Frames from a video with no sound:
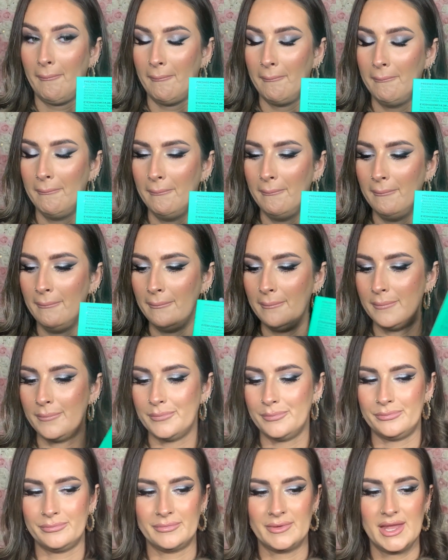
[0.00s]

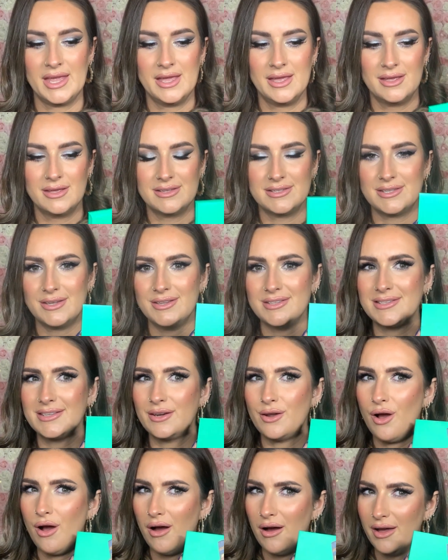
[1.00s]
So it's an
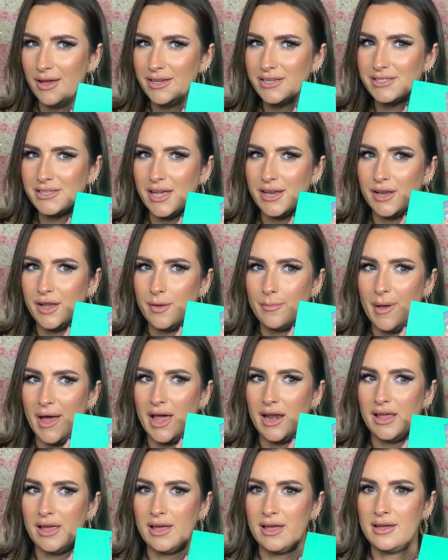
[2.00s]
eyeshadow
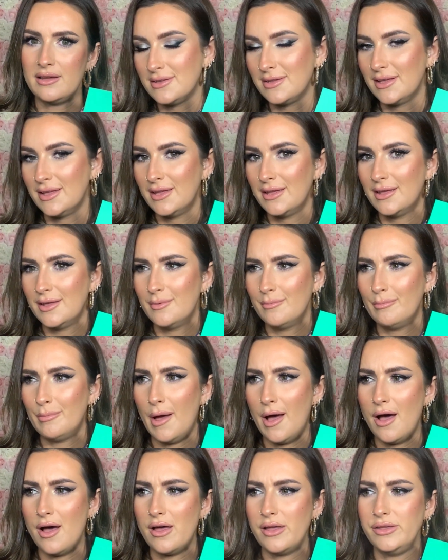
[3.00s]
palette,
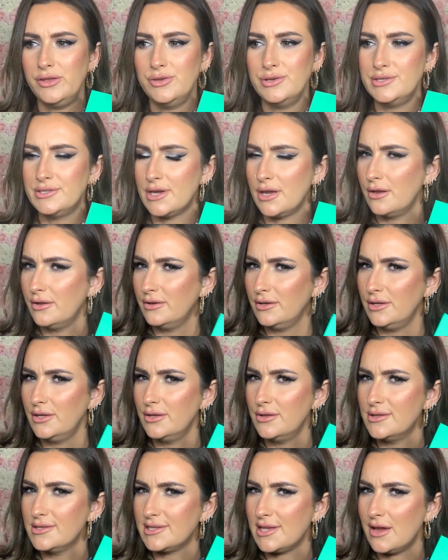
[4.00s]
but you don't
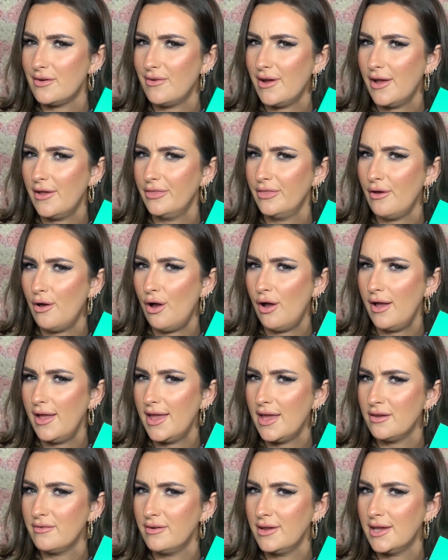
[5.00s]
use it around the eye
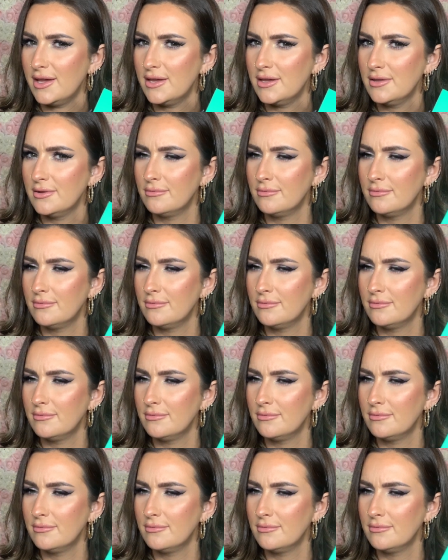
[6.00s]
area.